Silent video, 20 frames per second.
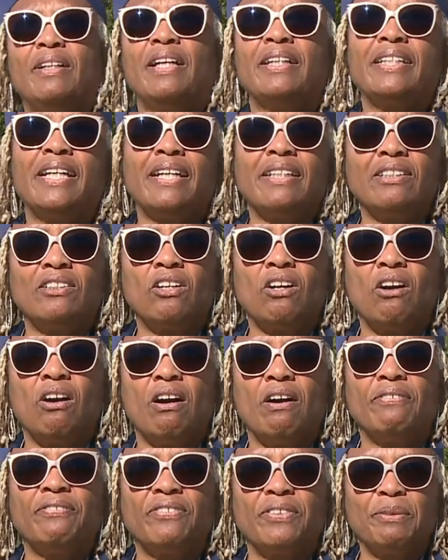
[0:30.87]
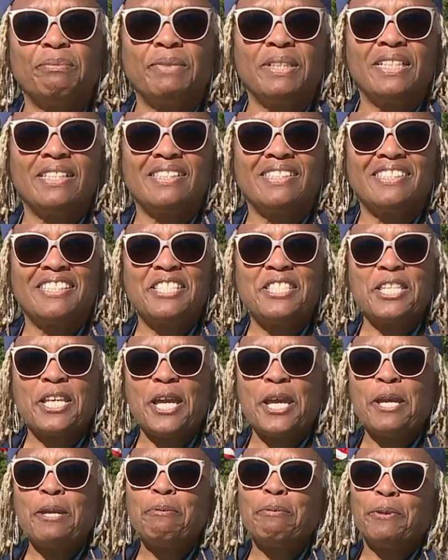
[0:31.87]
Well, I got a call from his
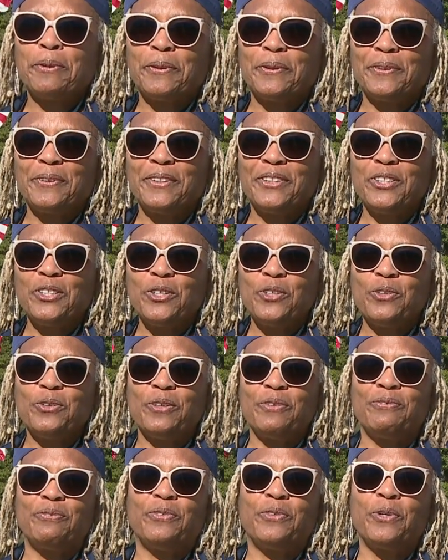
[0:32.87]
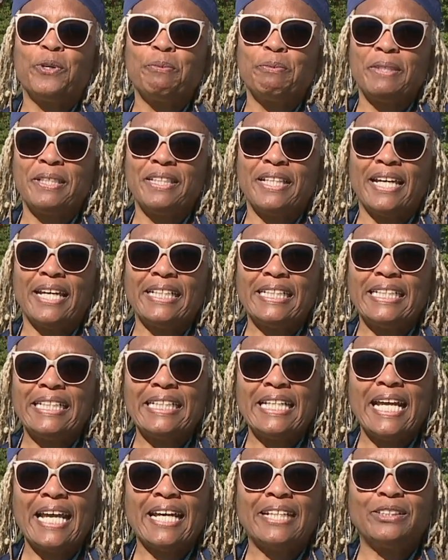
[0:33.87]
neighbor who informed me that
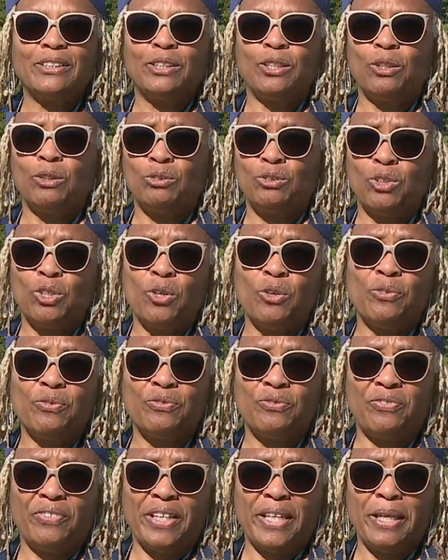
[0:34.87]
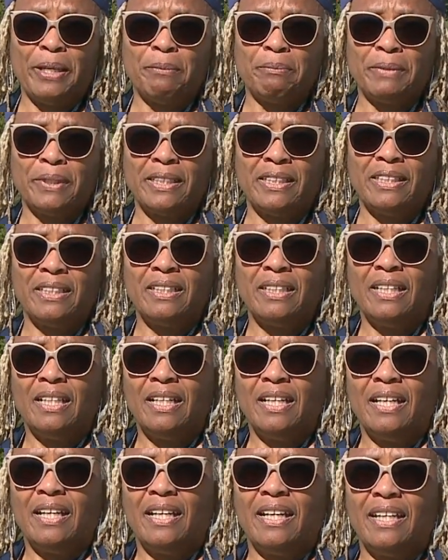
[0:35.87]
he had no known family.
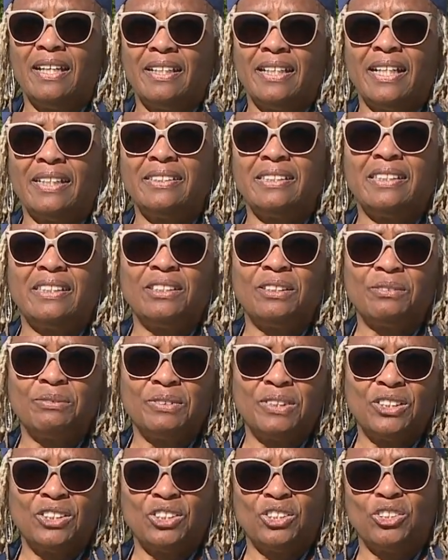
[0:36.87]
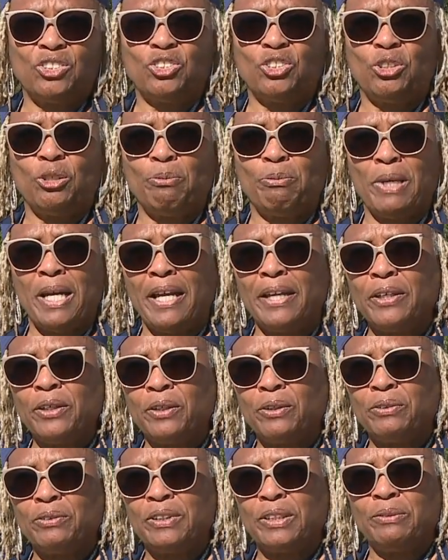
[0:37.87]
And I did the research on
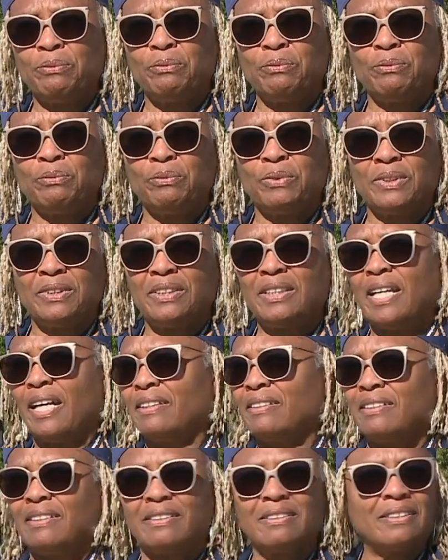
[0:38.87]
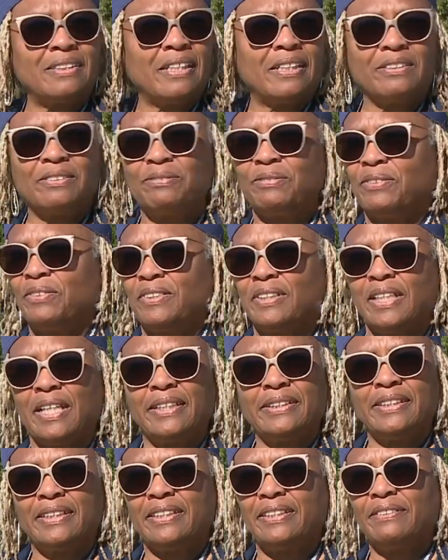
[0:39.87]
my own and was not successful in
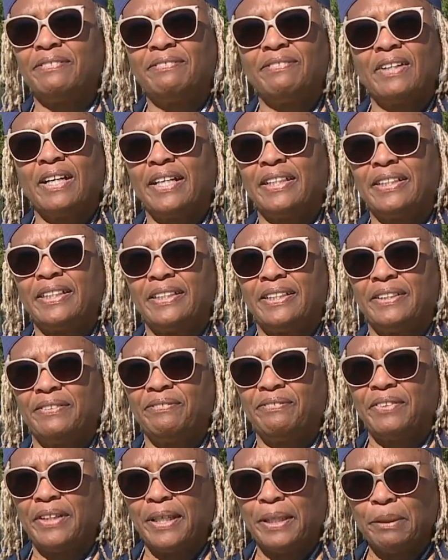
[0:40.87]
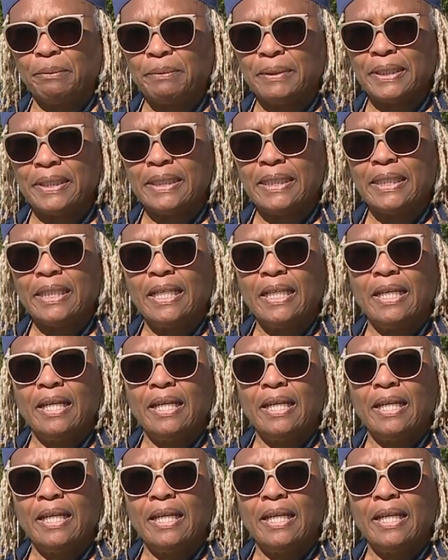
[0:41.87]
identifying any family.